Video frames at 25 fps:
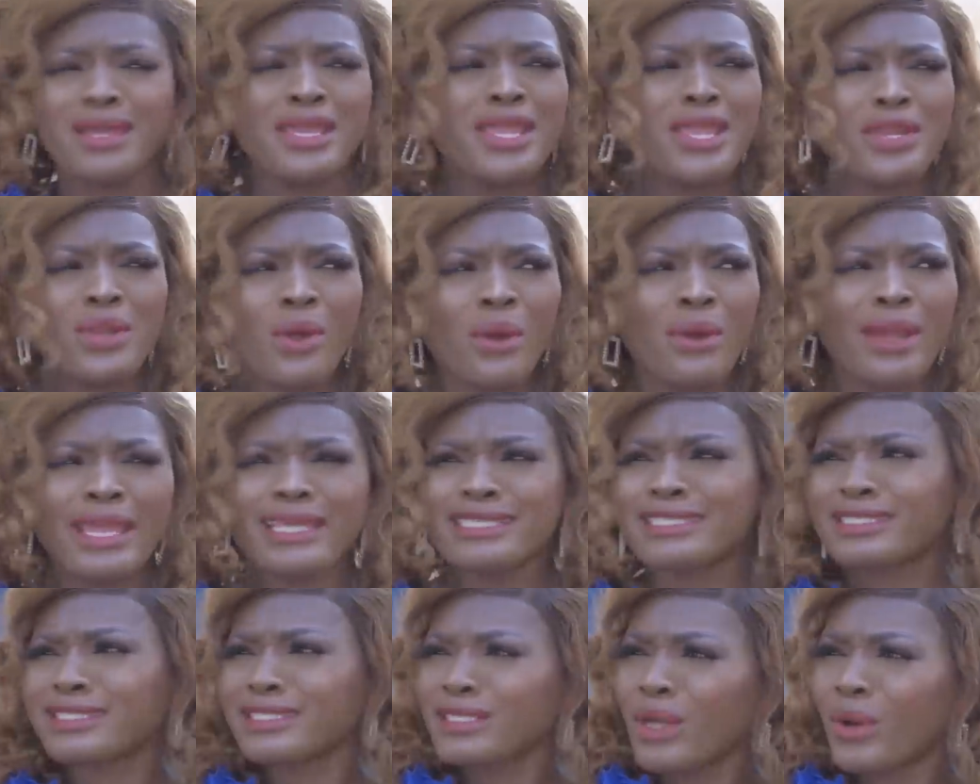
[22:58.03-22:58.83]
You know,
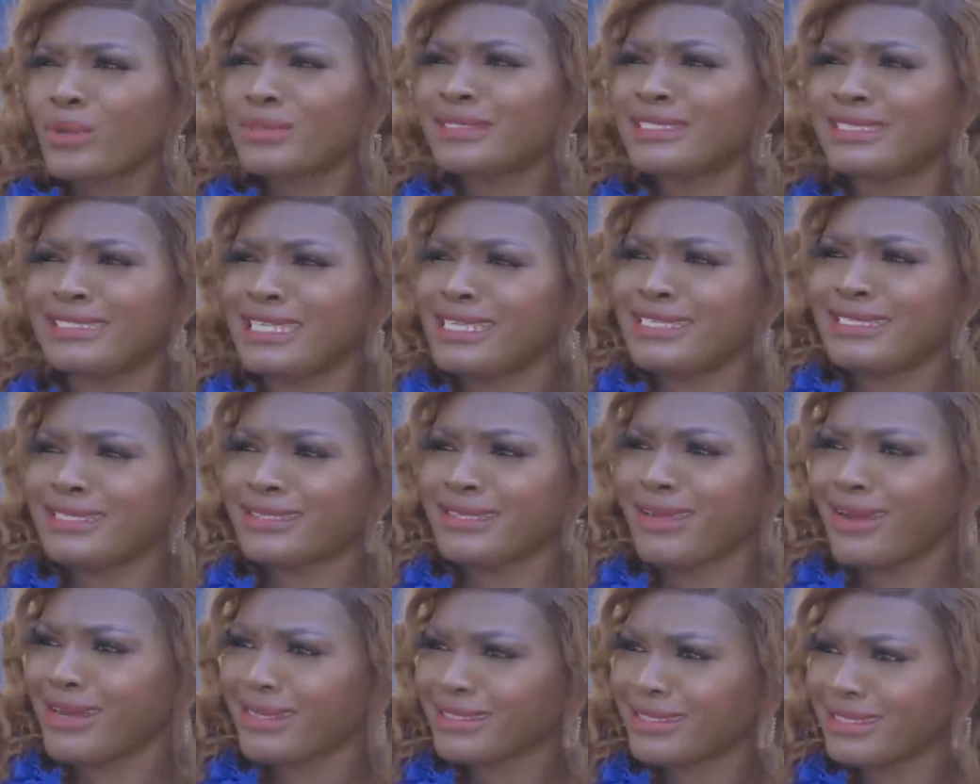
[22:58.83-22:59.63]
it's so
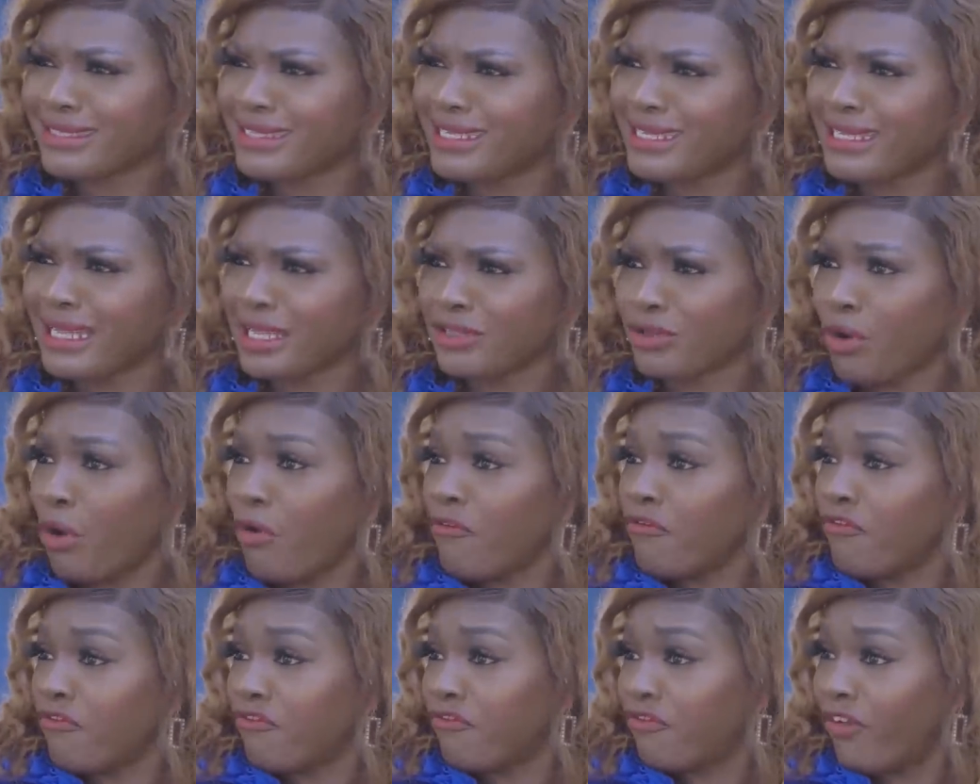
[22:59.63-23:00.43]
disgusting and
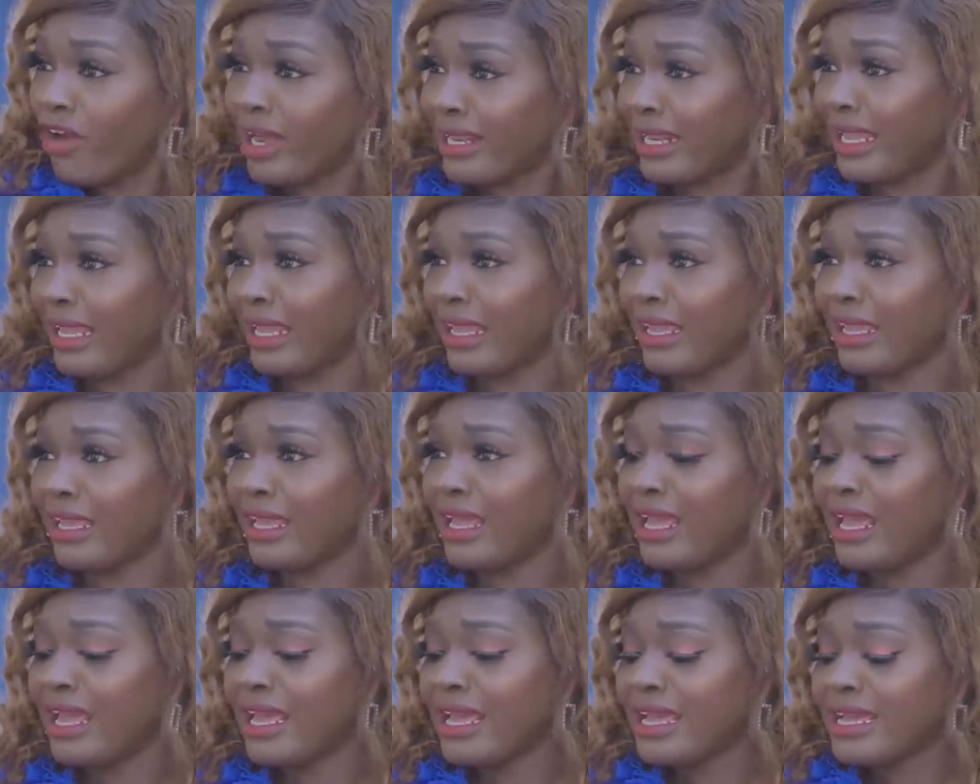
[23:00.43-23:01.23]
unfunny
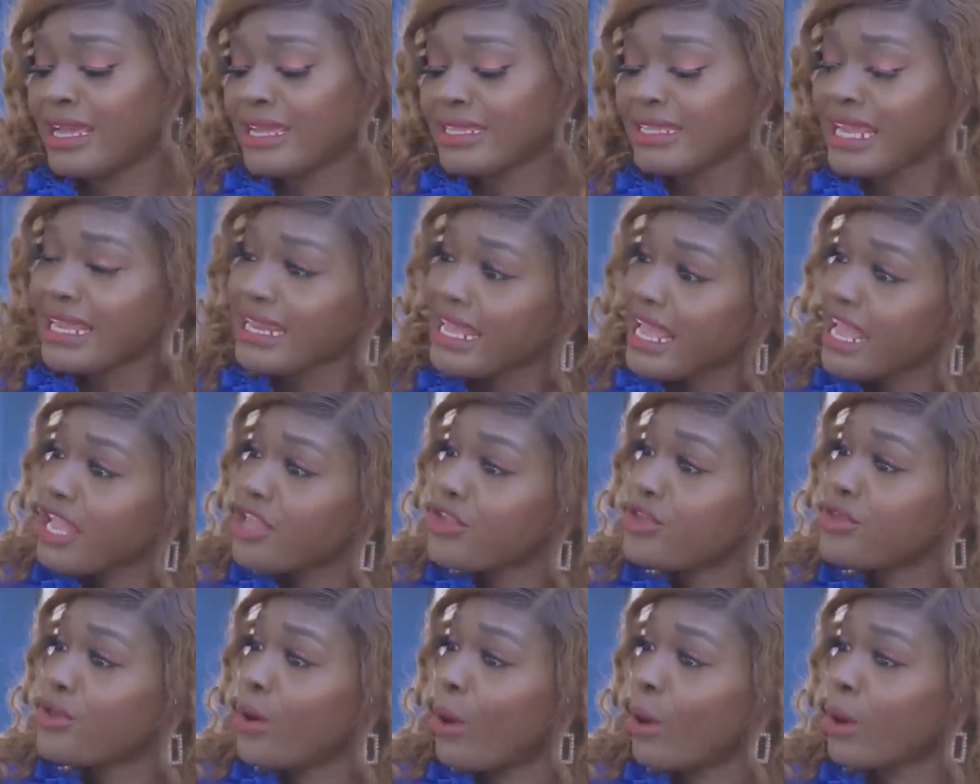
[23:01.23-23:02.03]
that a
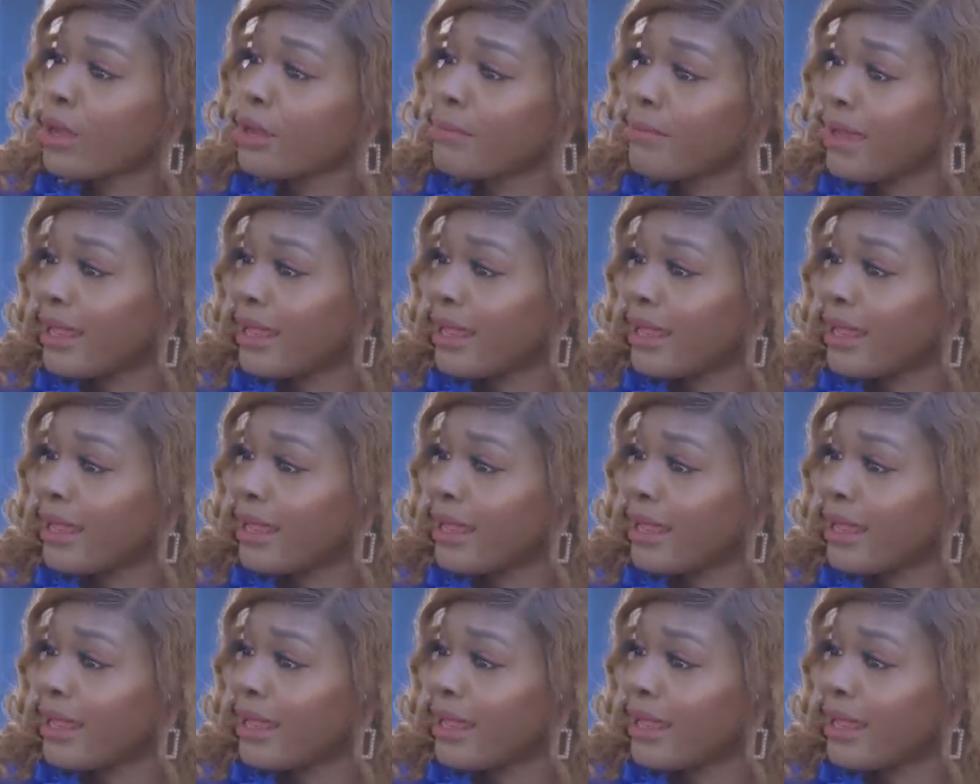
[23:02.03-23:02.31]
young